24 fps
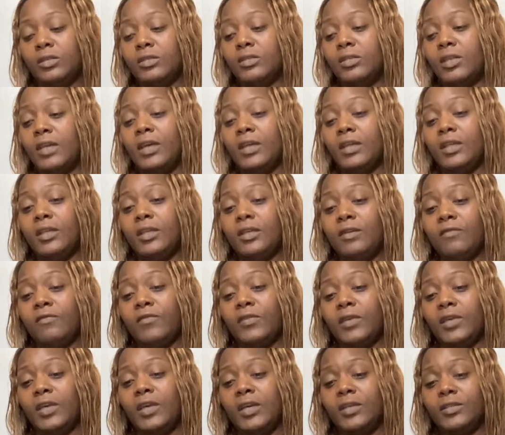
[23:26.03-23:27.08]
Is that it for
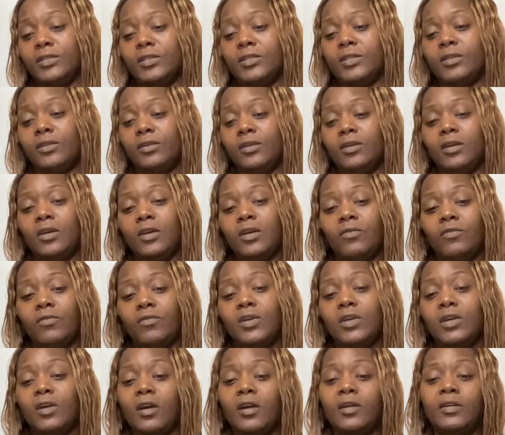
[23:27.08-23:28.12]
Cancer
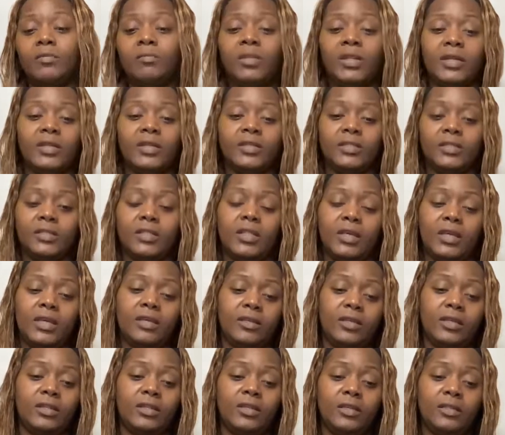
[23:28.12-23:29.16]
regarding the blank slate?
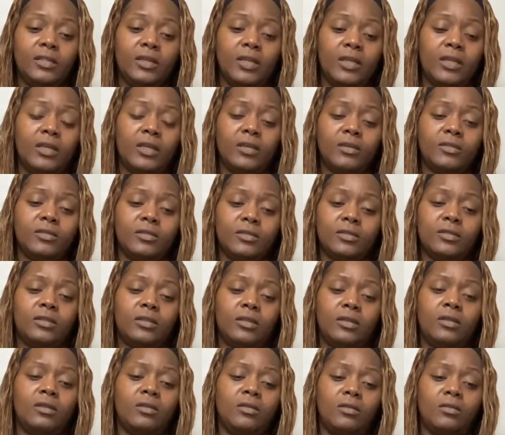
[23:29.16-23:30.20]
Anything
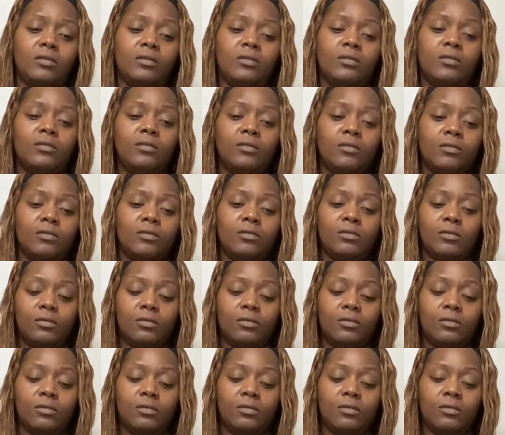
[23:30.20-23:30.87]
else?